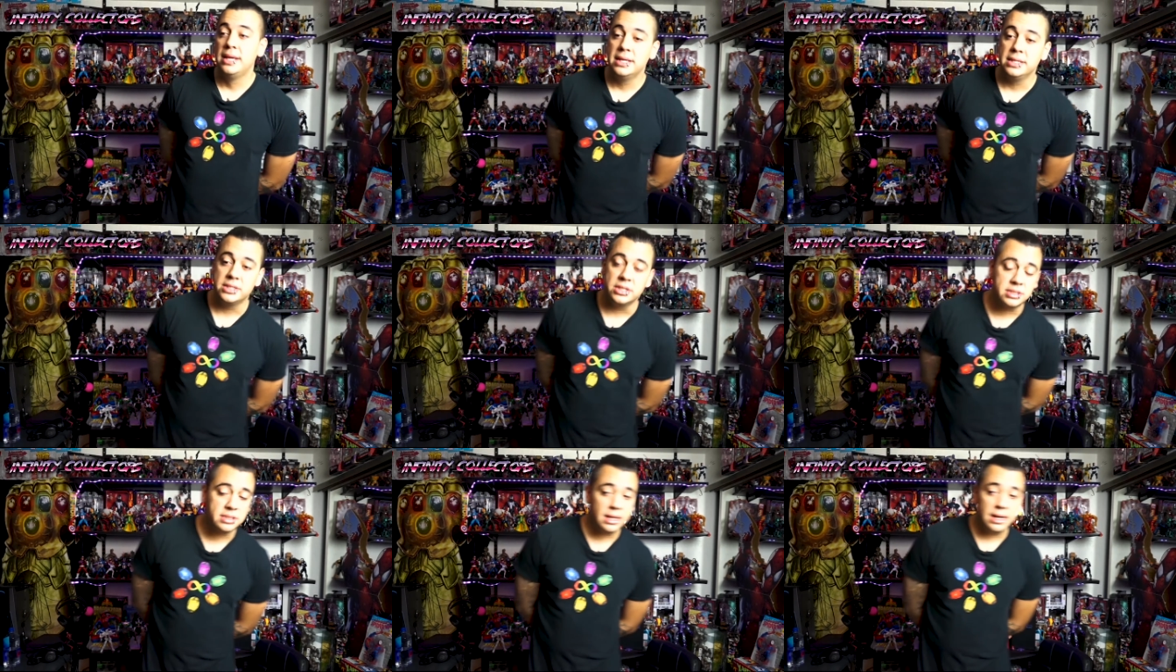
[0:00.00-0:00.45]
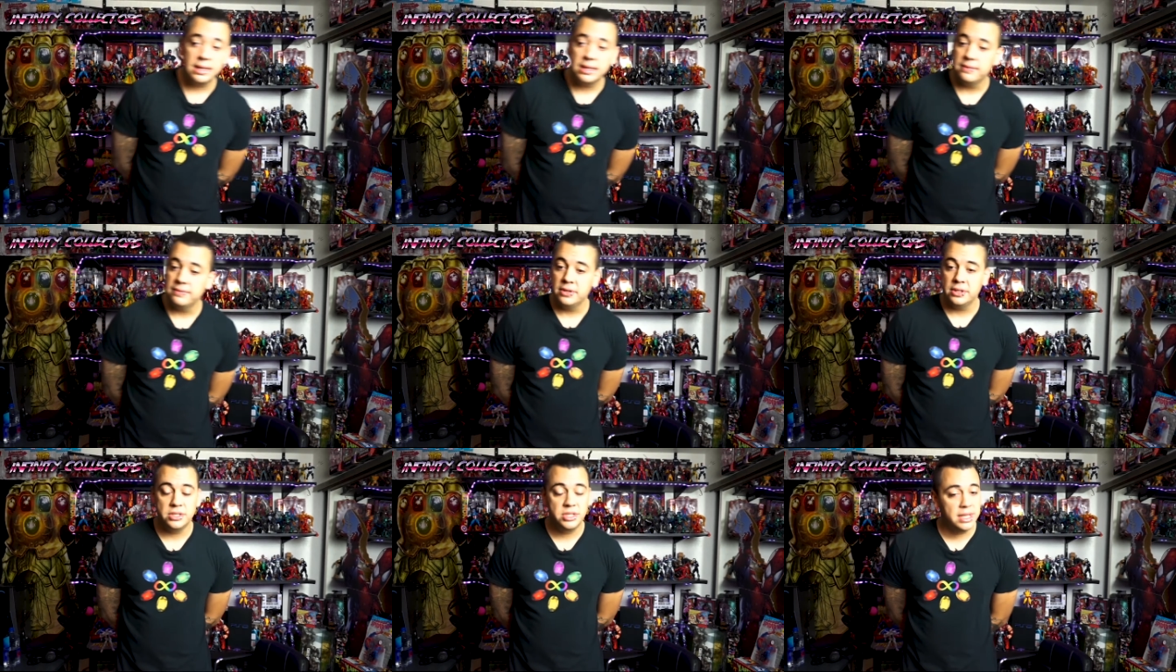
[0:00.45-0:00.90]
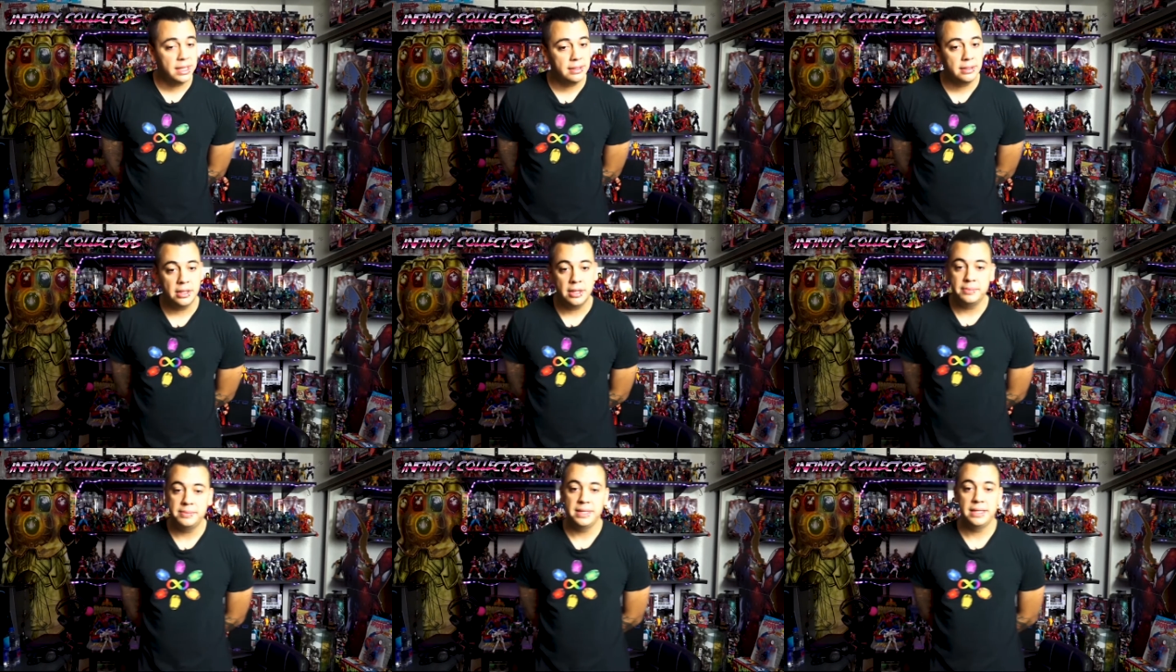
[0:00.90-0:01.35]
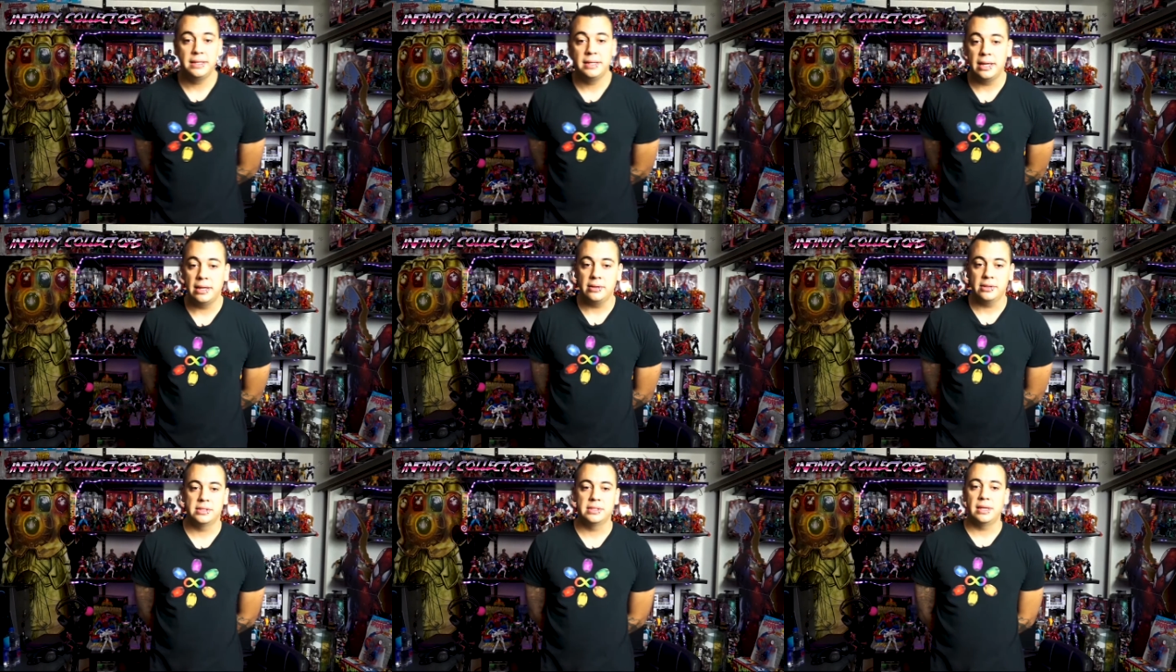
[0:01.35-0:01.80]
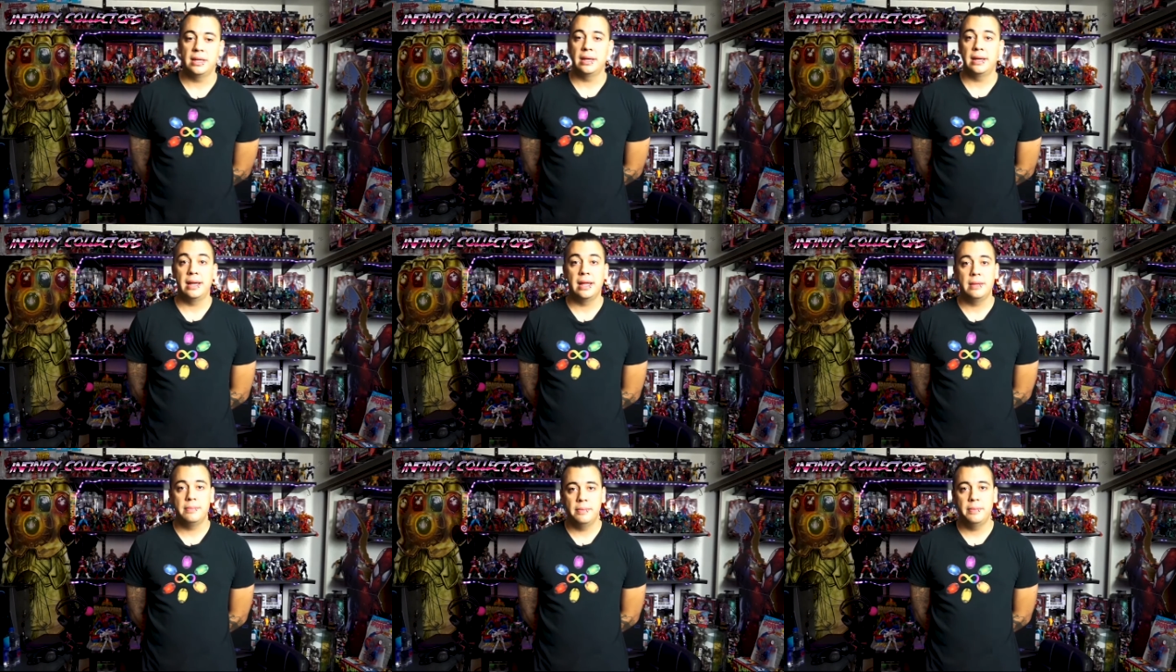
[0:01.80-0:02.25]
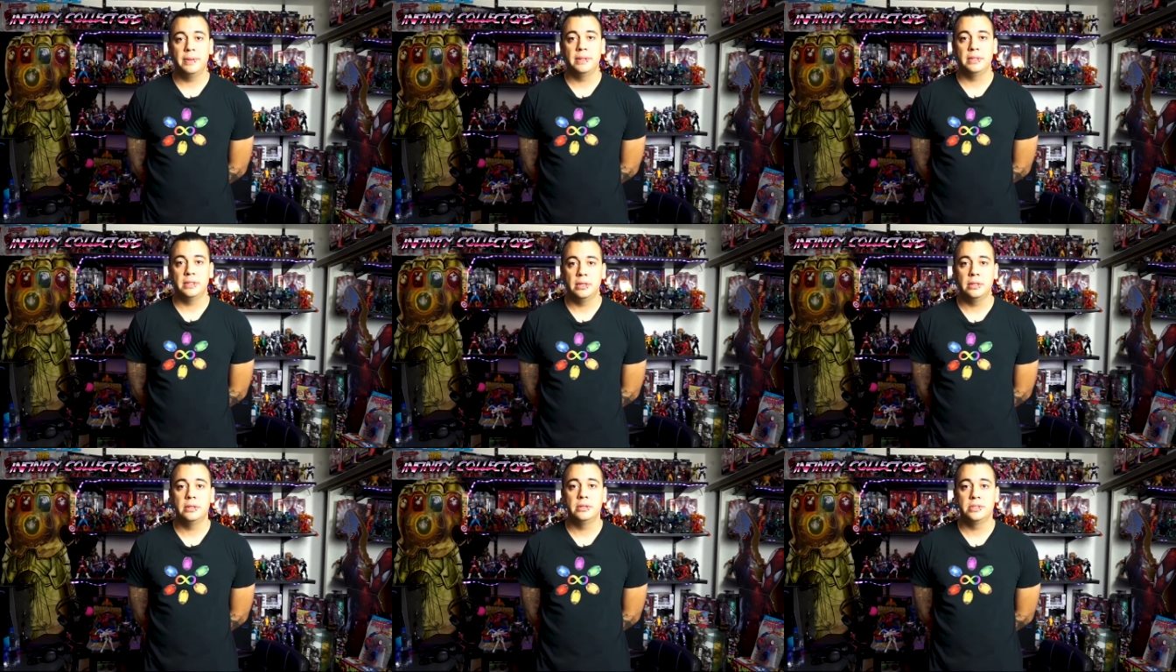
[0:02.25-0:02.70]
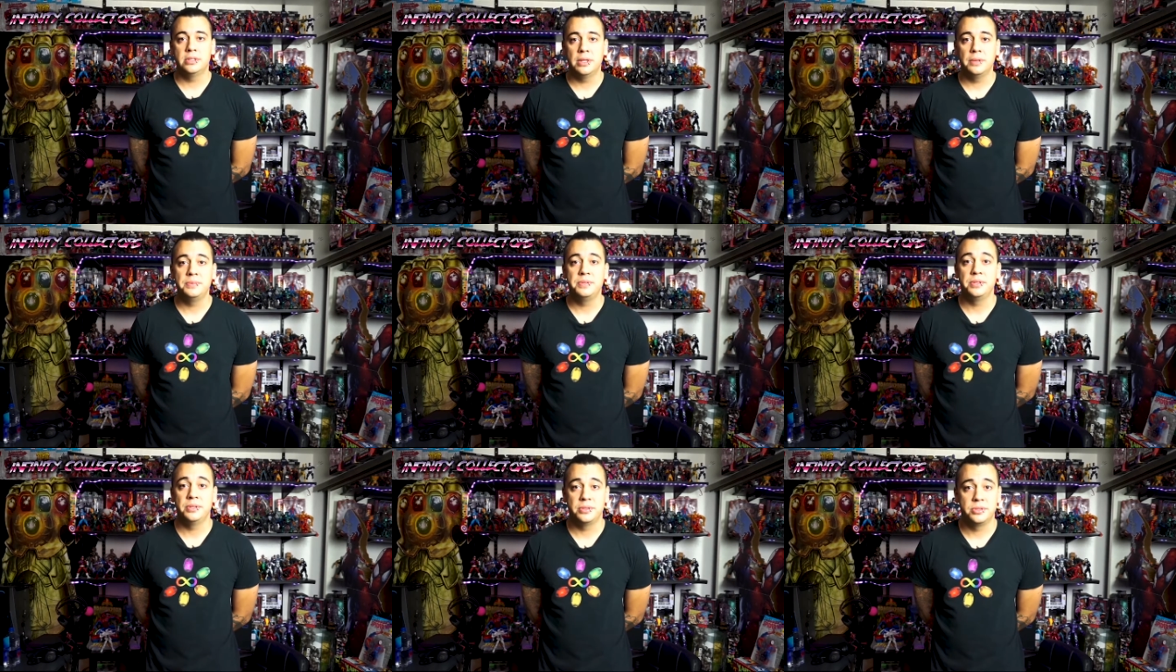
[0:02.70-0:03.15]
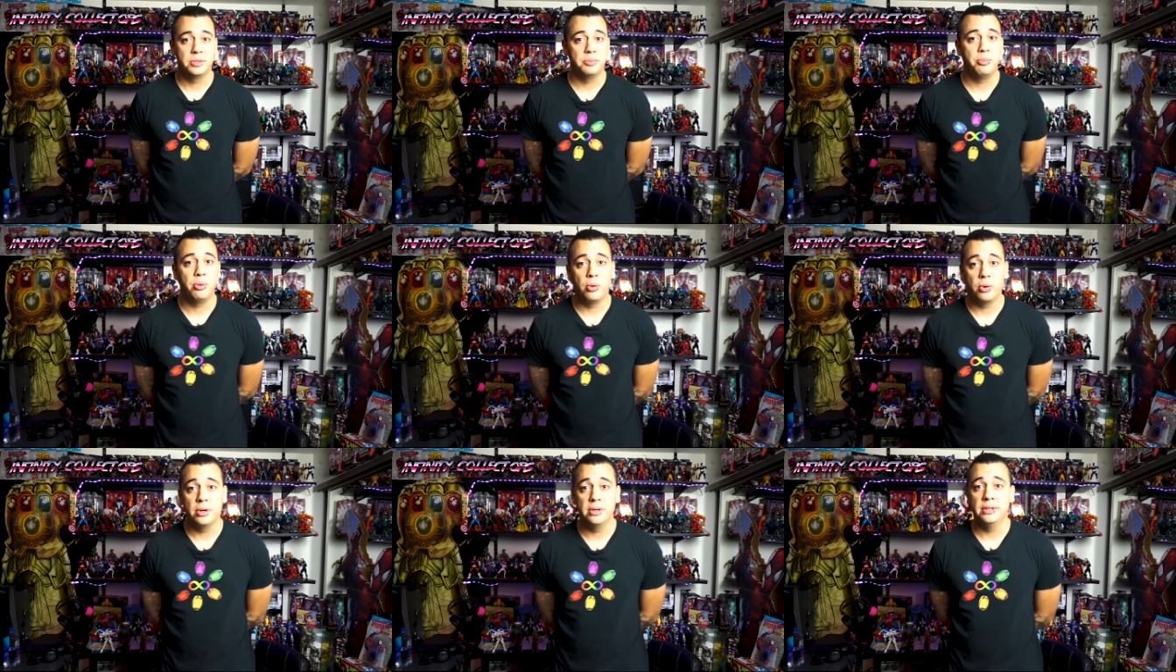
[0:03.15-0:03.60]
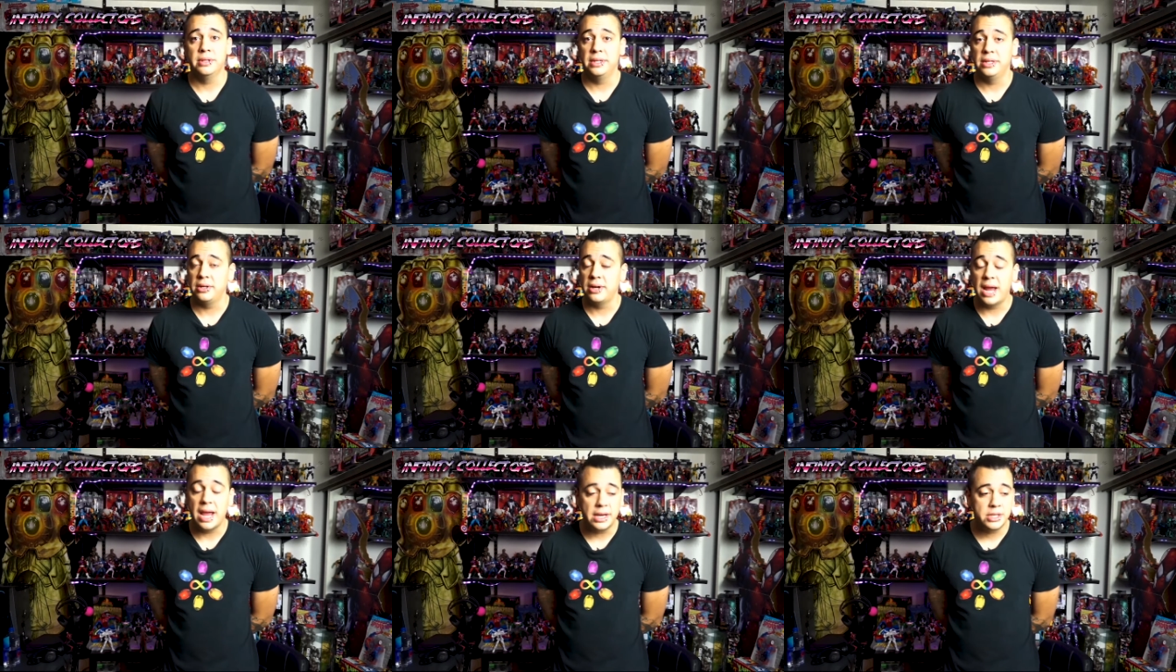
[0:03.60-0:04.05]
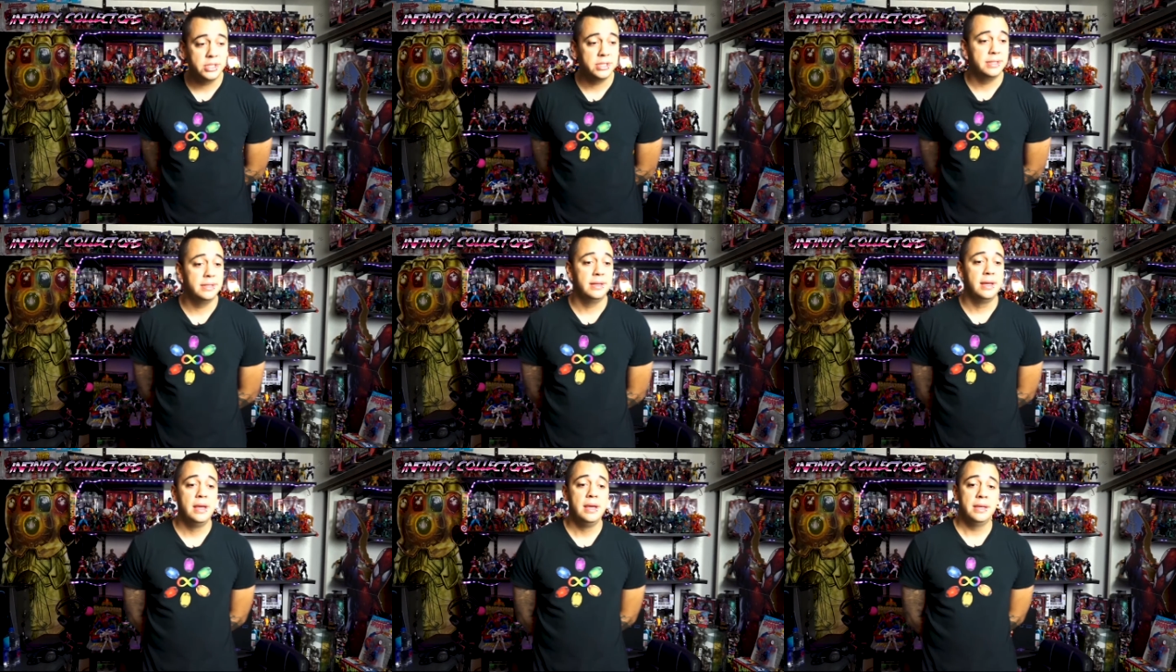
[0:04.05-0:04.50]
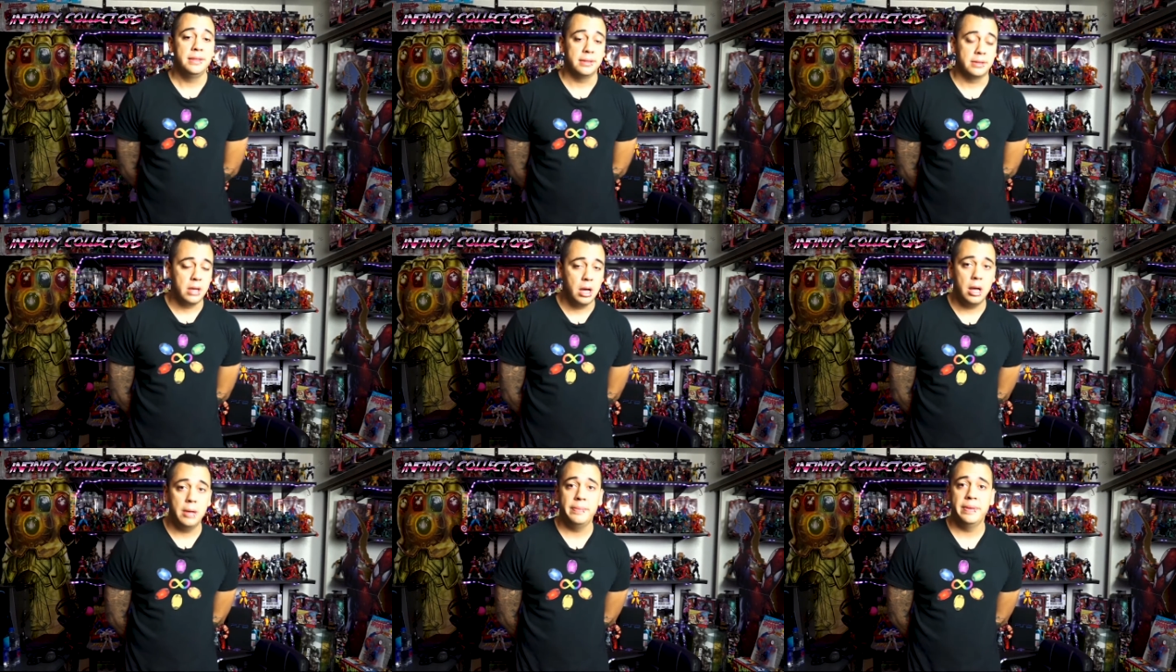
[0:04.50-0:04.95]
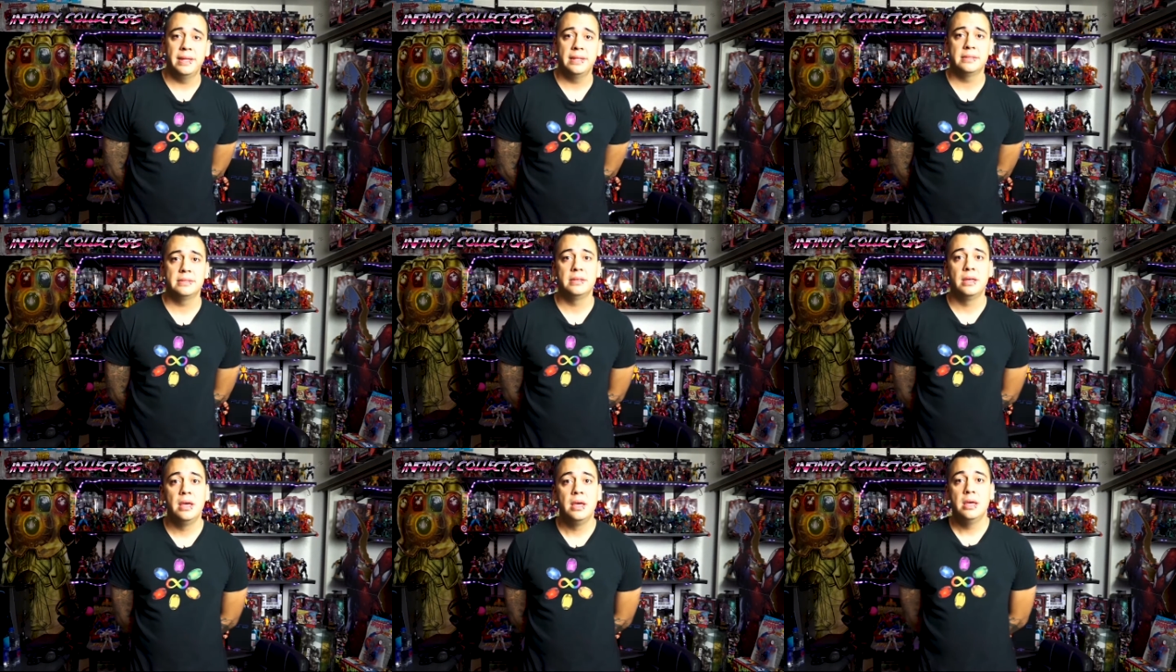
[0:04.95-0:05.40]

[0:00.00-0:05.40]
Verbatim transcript: Just thought I'd give you a channel update on how excited I am about the 100 subs and the support and the interaction, the comments.